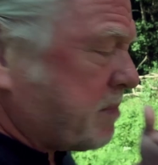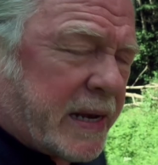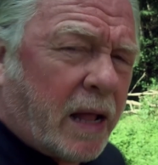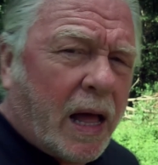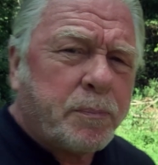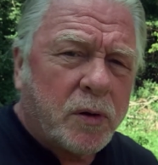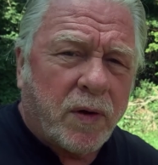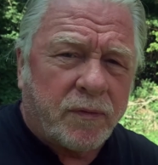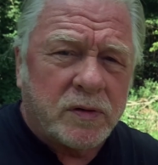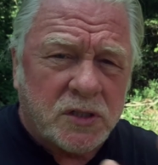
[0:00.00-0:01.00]
and I'll, I'll, put
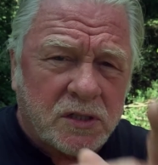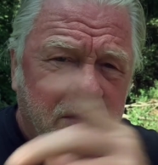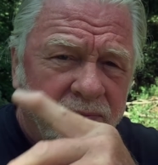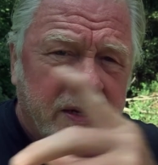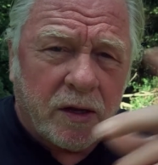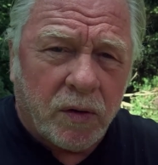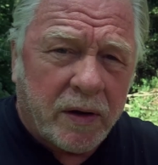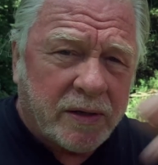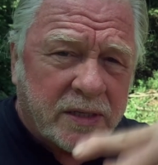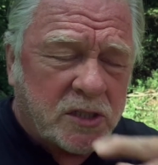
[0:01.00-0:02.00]
references to the video
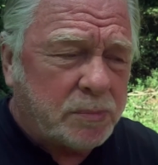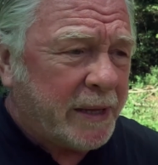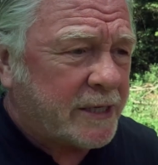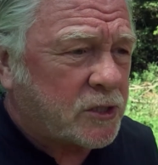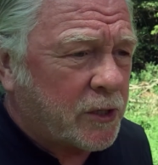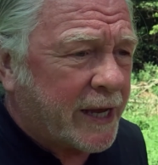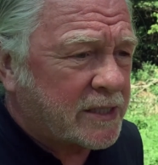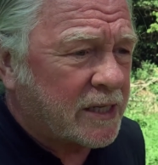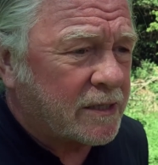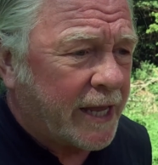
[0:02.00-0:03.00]
here as I speak so you guys
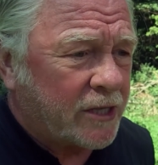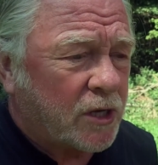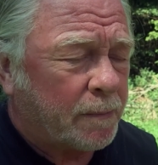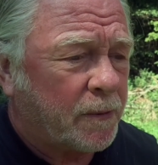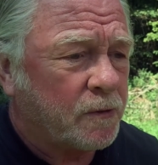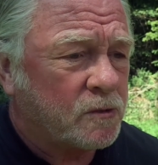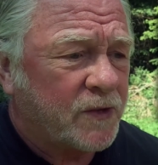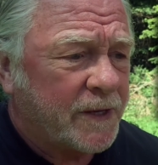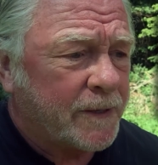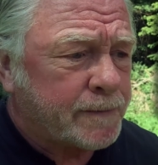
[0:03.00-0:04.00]
can catch up with those videos.